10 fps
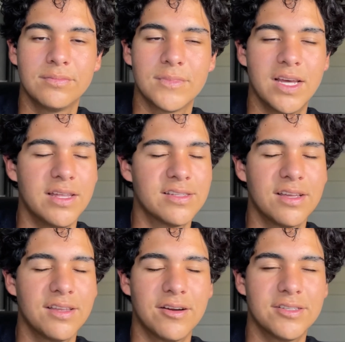And it's not
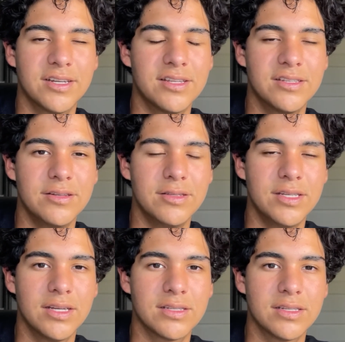that hard to get into
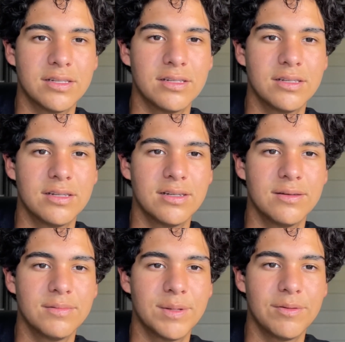UT Austin.
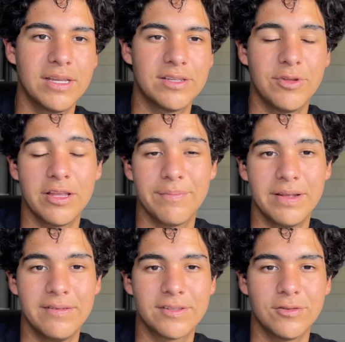So you'll say it's a really
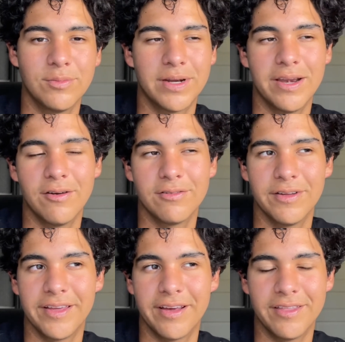competitive school, but I know a
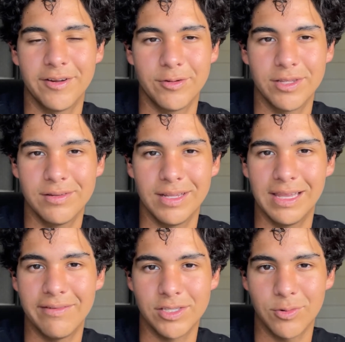friend that got in there with
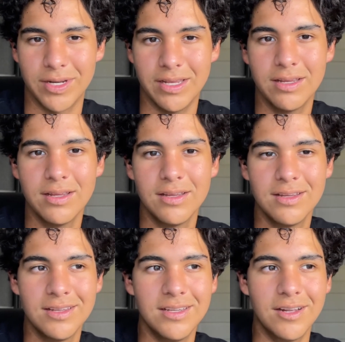11, 20.
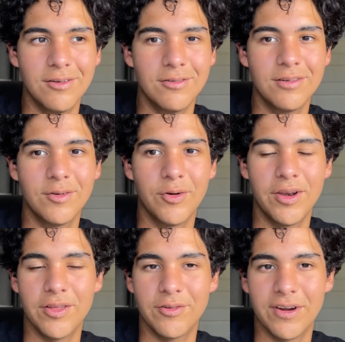You know, one
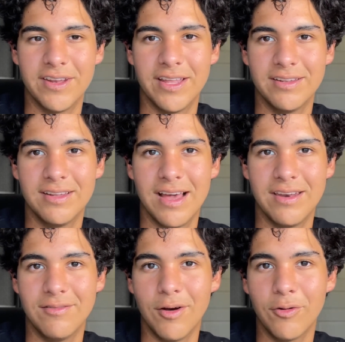other friend that
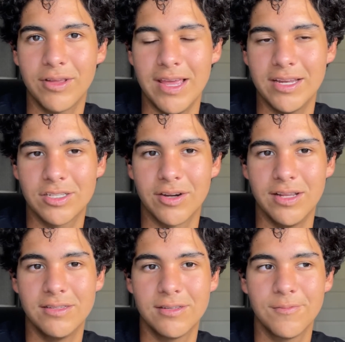had okay-ish
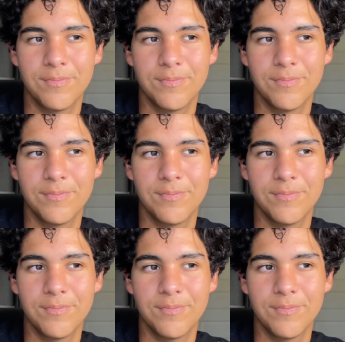grades,